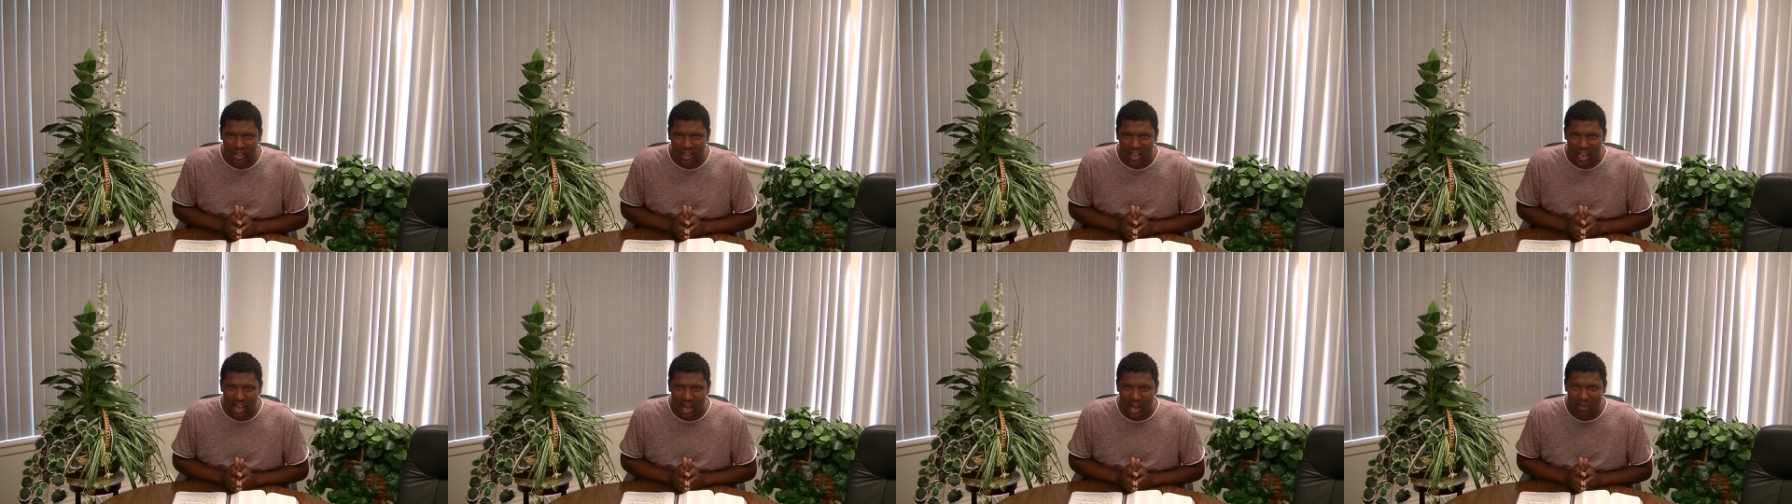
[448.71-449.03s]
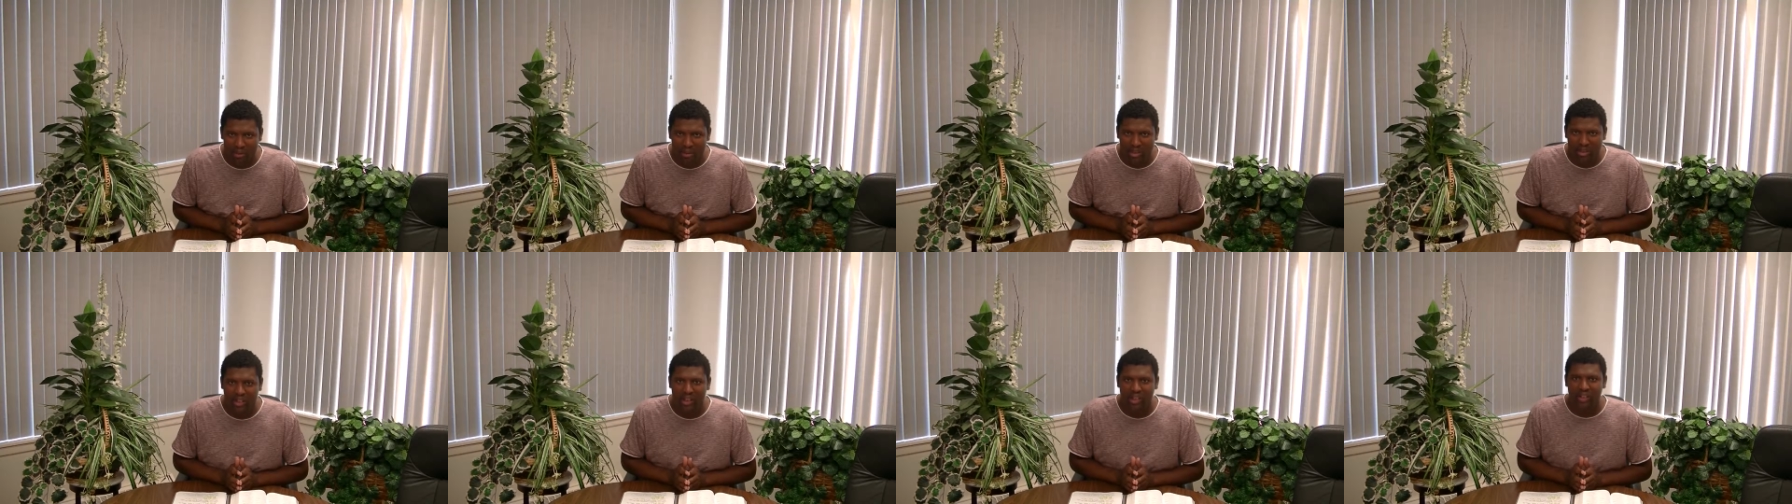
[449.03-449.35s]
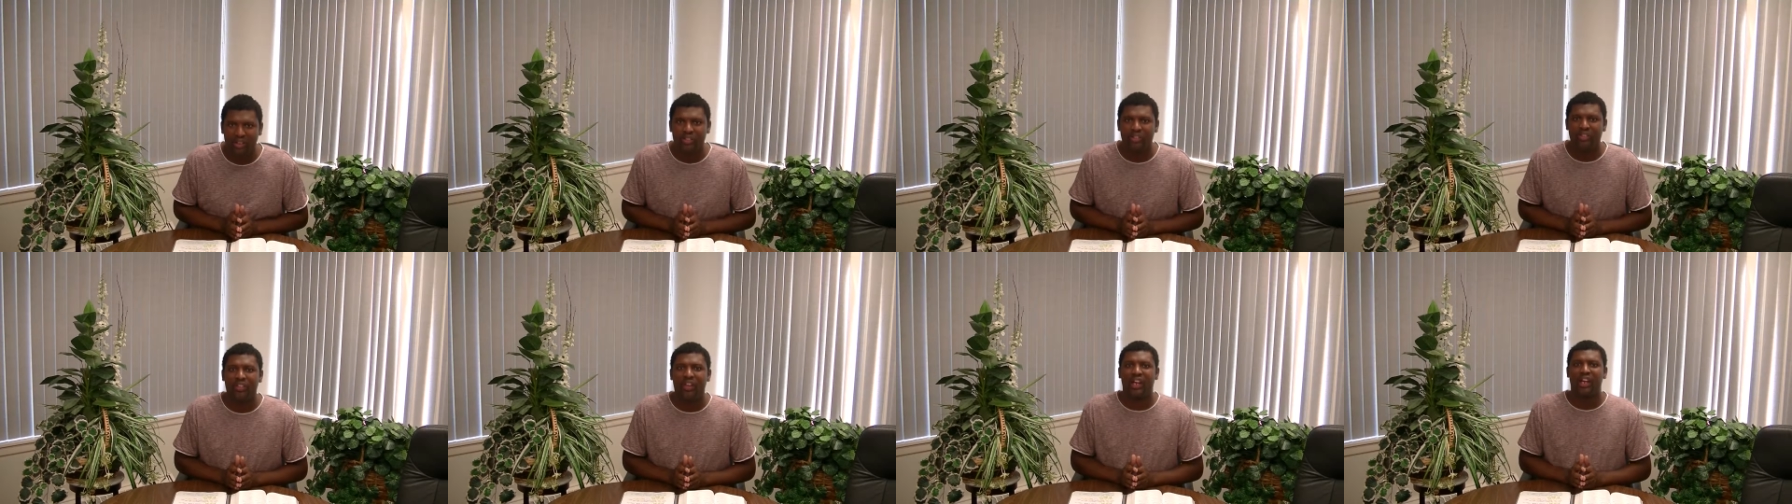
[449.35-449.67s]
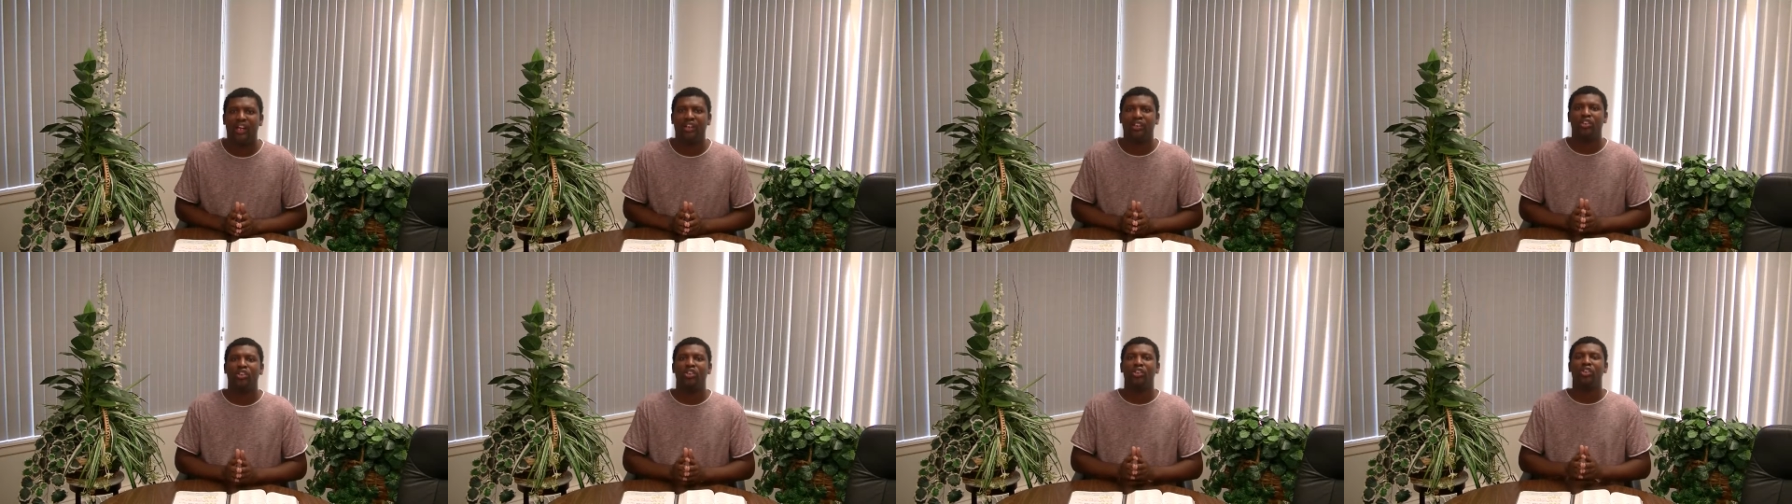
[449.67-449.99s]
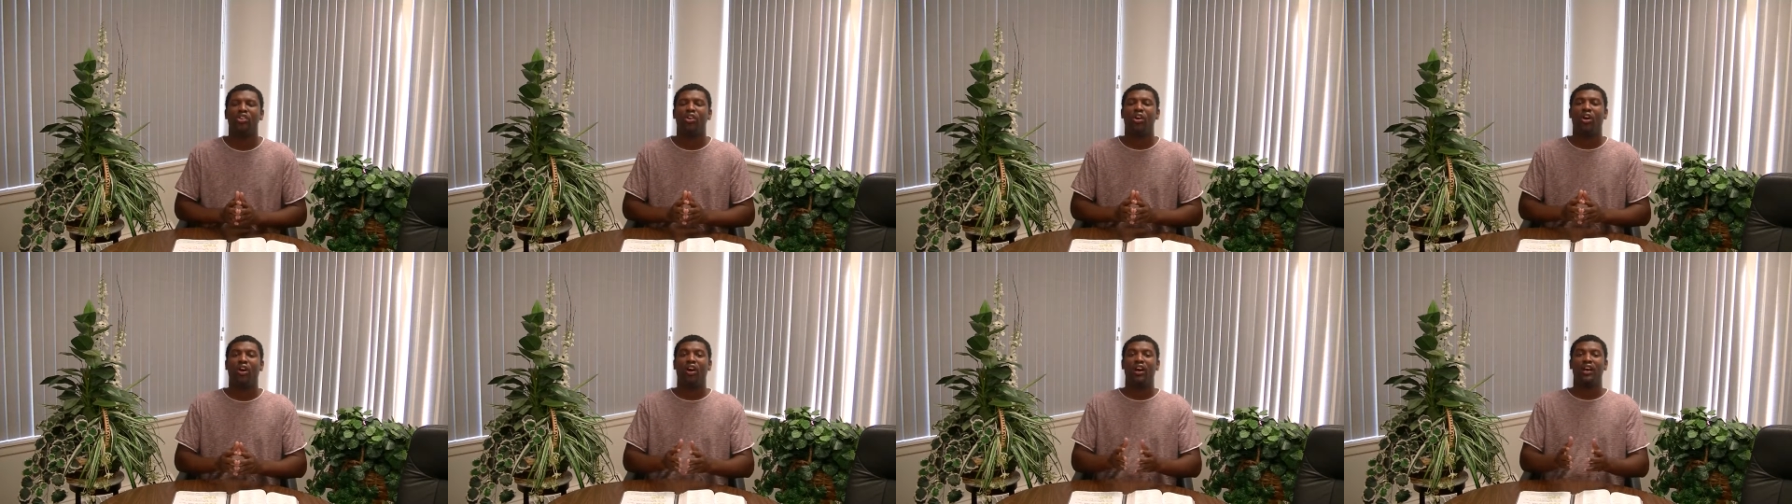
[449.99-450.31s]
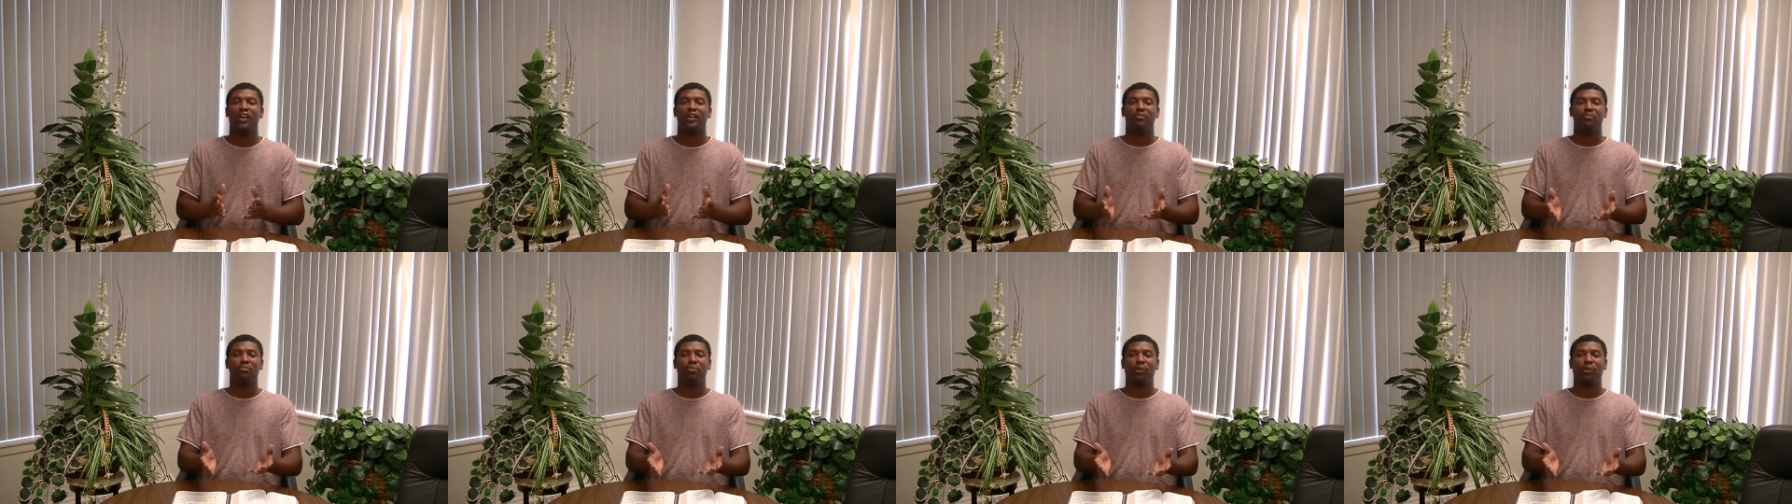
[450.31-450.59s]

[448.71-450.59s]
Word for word: How many know that you are in